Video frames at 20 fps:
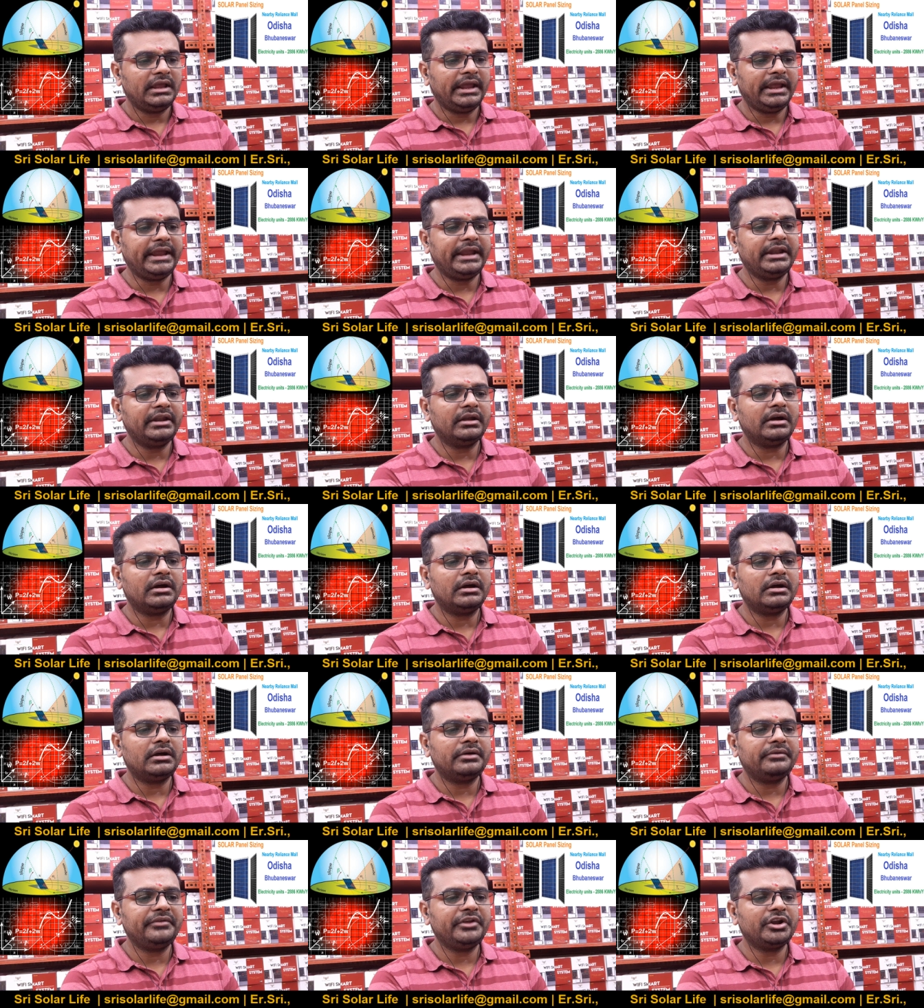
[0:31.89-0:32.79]
Again,
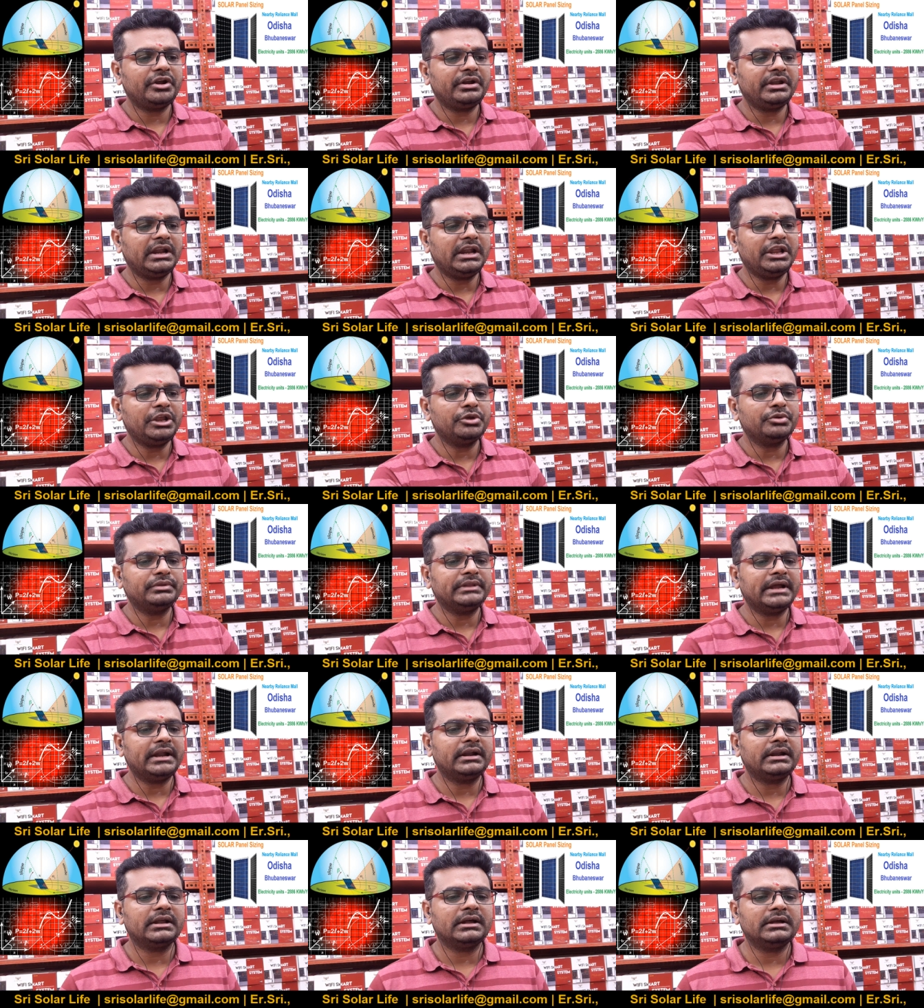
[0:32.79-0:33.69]
we are telling you
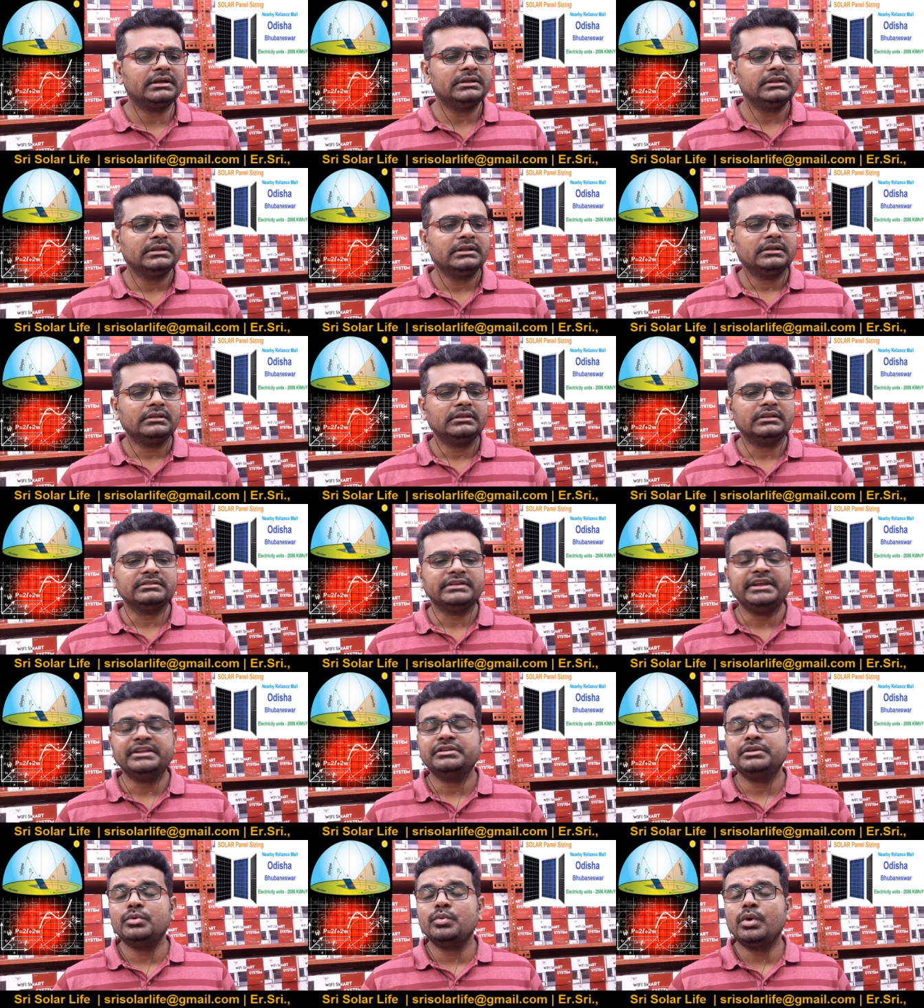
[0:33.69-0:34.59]
that the
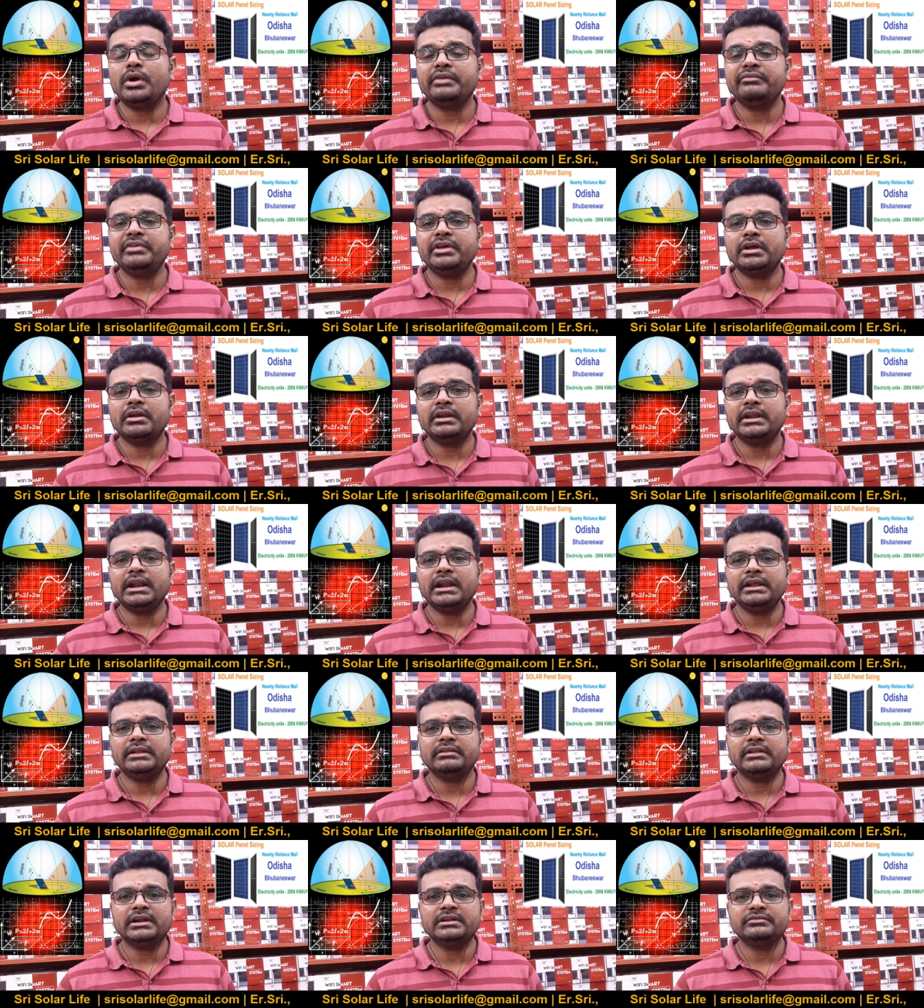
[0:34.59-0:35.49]
sizing, what we are
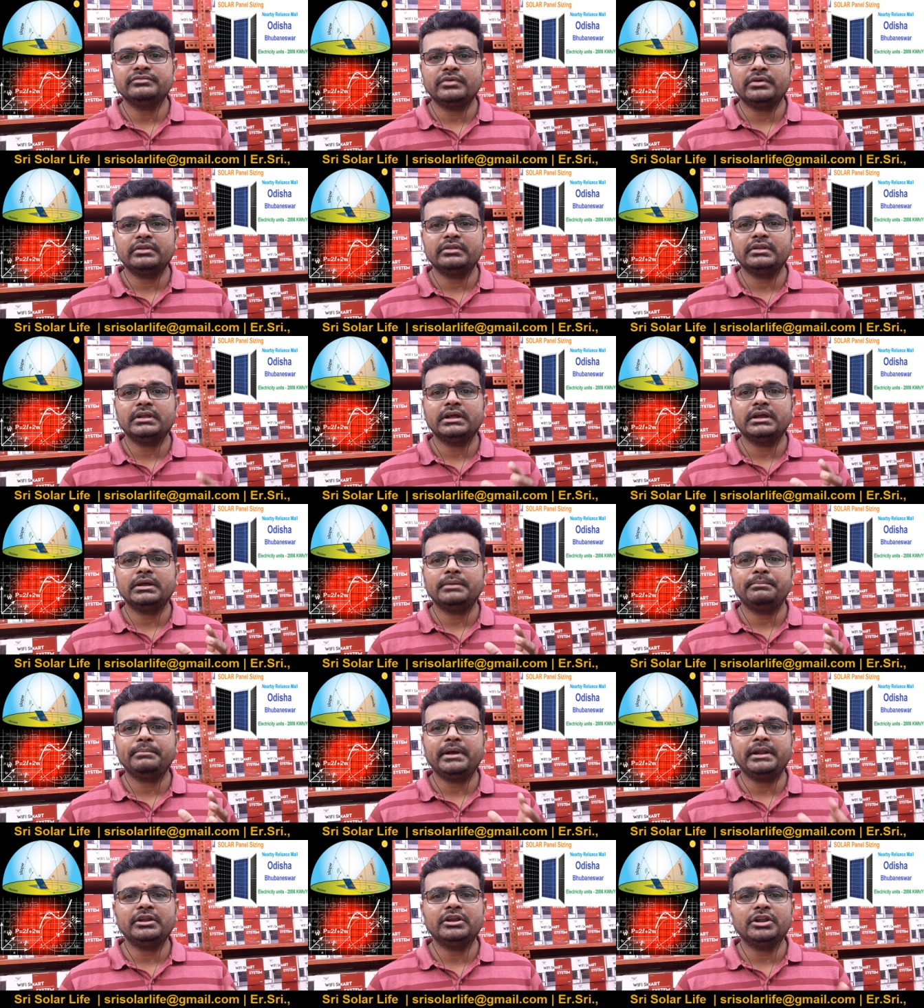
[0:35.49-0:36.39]
telling, that's for
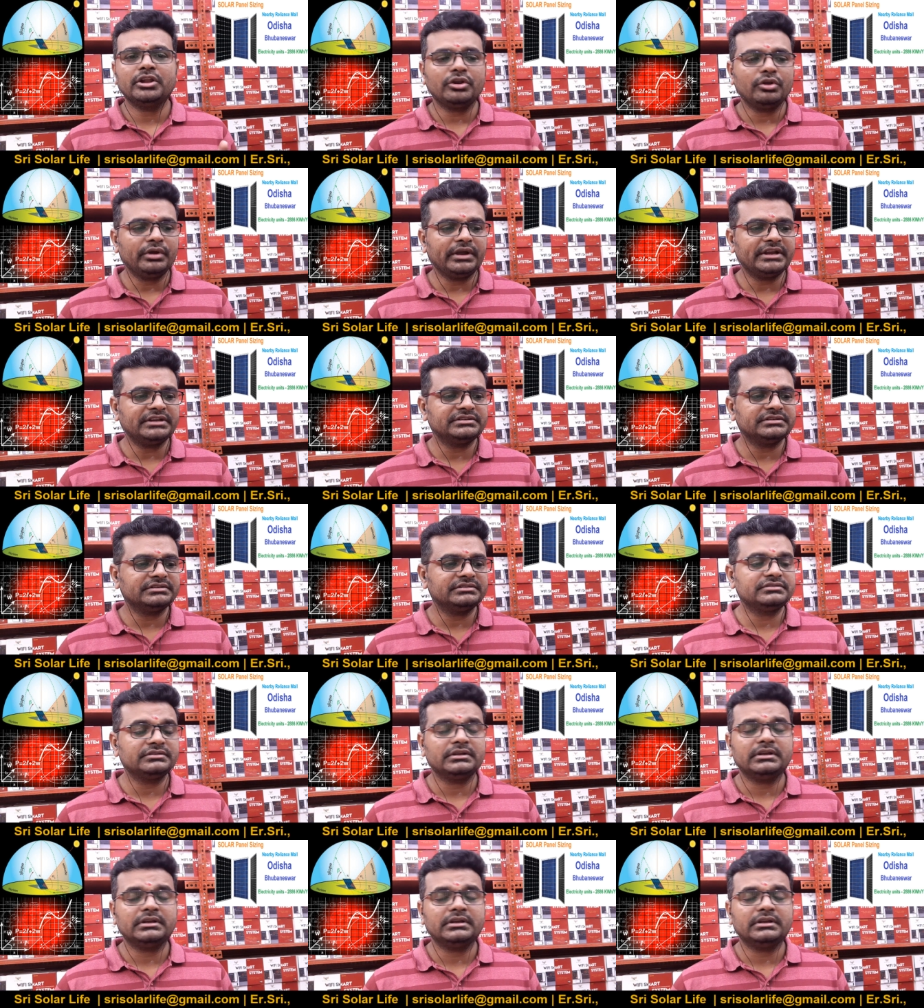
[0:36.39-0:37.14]
the particular locations.